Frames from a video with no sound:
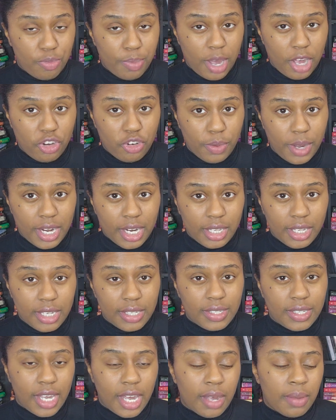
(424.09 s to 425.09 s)
by Joanna
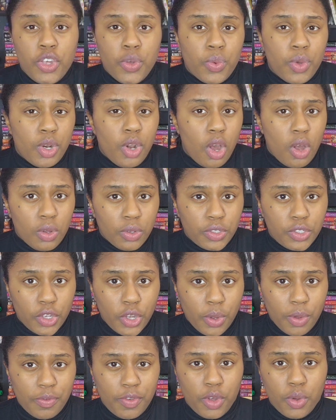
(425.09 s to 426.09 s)
Lindsay. You could
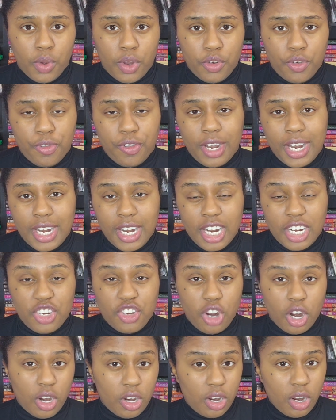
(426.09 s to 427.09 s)
also, if you were interested in a
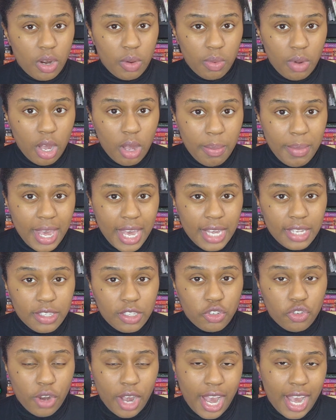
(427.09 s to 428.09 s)
darker
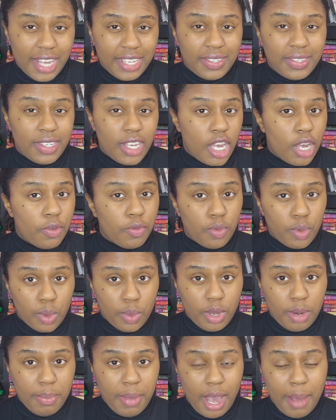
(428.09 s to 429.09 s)
romance, try Sea of
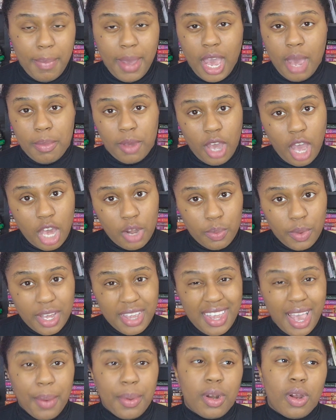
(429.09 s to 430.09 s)
Ruin by Pam
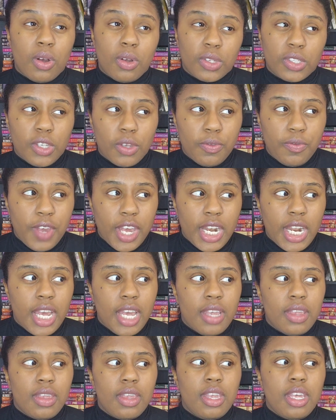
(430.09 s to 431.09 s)
Godwin. That would also fit
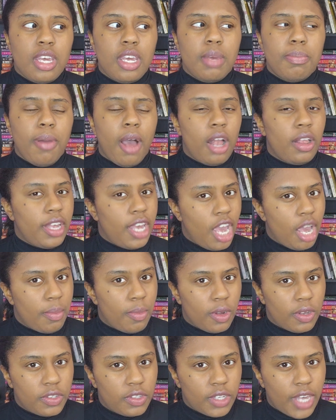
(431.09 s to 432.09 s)
in the
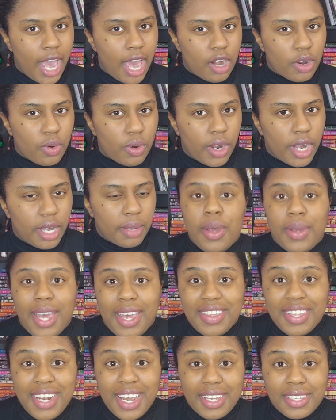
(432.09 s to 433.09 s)
polyamorous category.
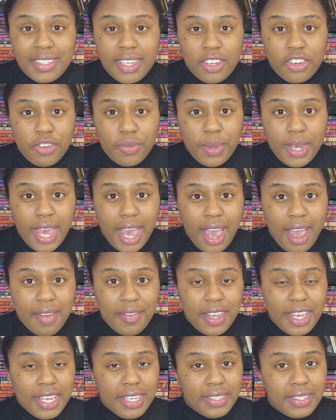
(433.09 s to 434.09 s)
Okay, the next section we have
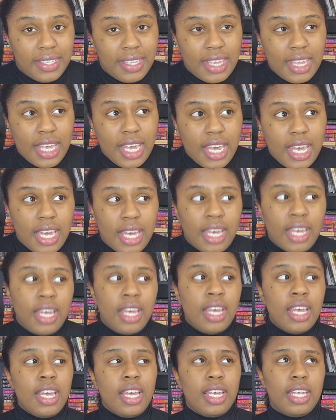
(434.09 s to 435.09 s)
is the
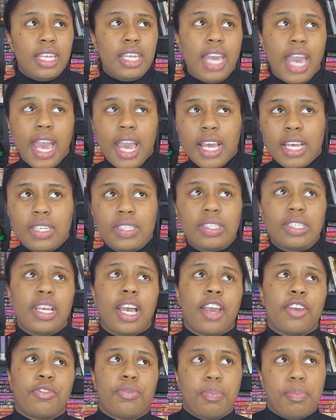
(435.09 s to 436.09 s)
gay
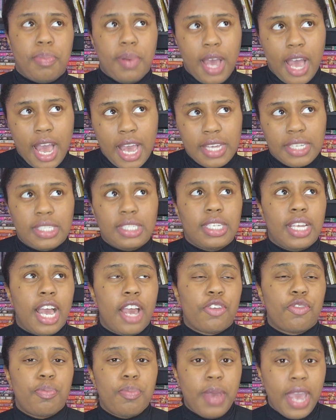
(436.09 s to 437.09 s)
/ bi
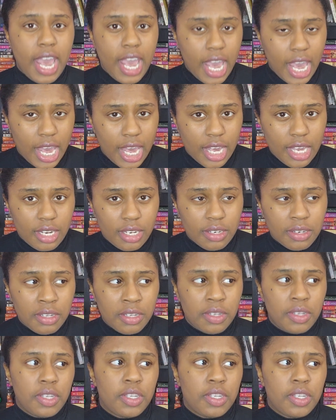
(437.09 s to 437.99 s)
/ pan